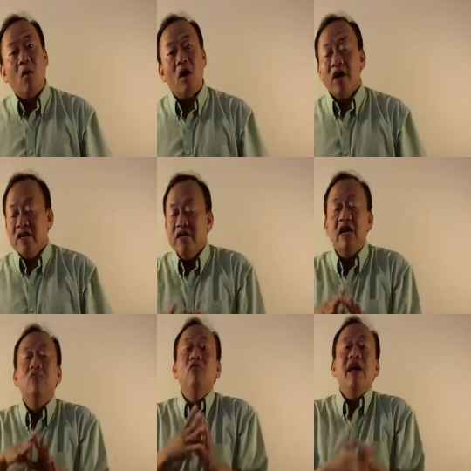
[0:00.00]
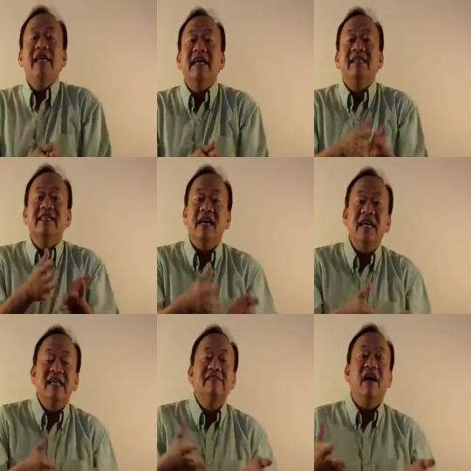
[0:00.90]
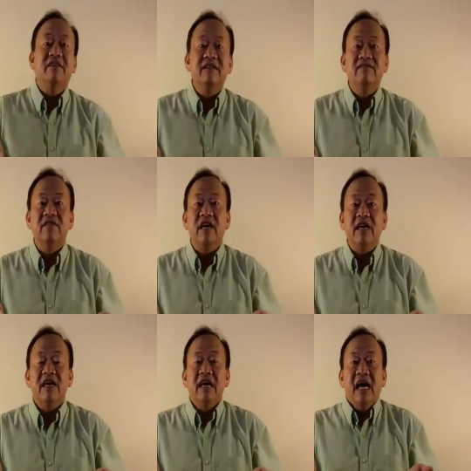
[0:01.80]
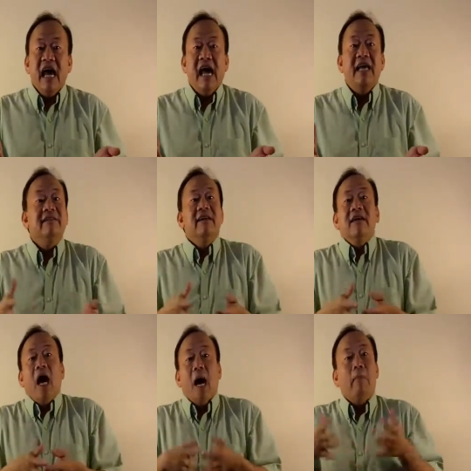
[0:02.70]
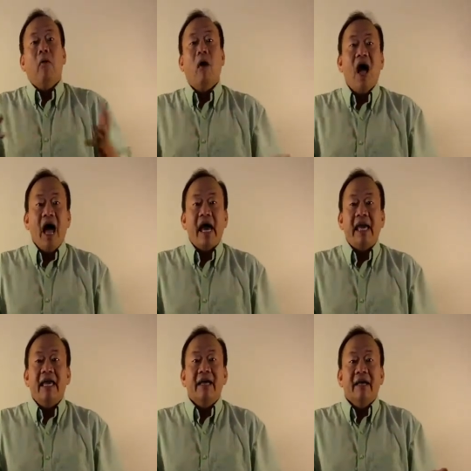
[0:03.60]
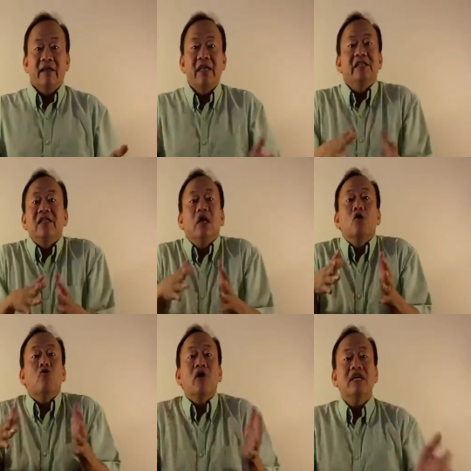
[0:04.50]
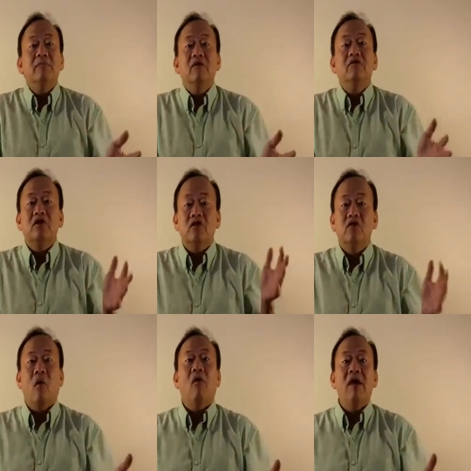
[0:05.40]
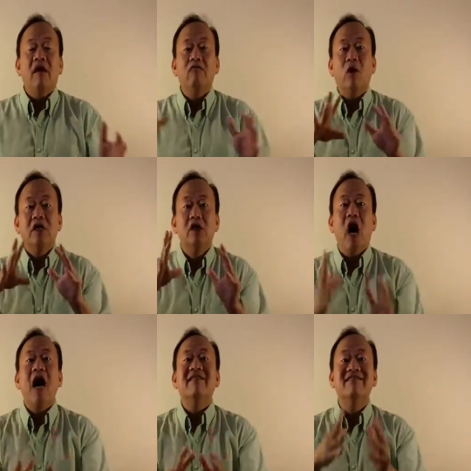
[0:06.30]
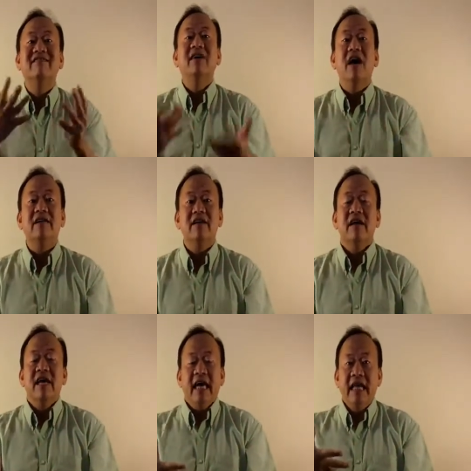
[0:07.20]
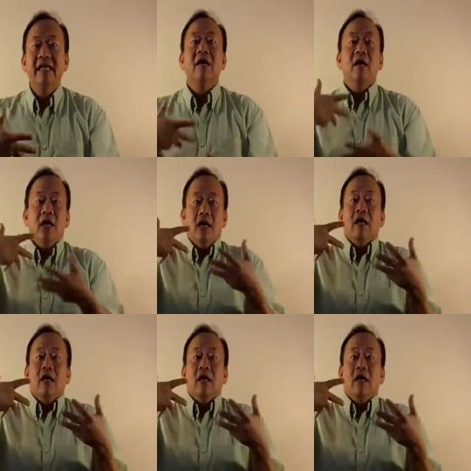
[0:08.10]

more, you can read and study inductively and apply this incredible story of what God has done in